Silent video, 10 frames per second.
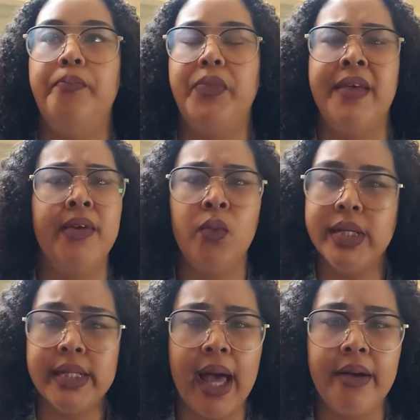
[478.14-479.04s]
If it
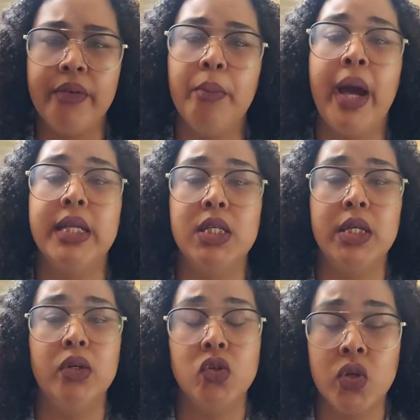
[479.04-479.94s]
was not for my
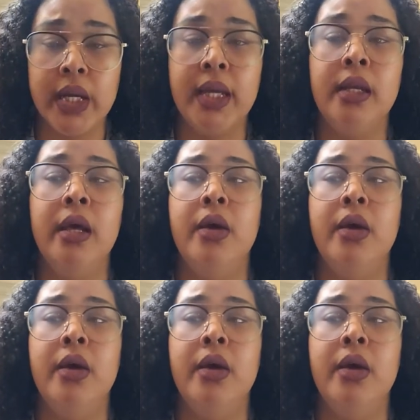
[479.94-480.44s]
children,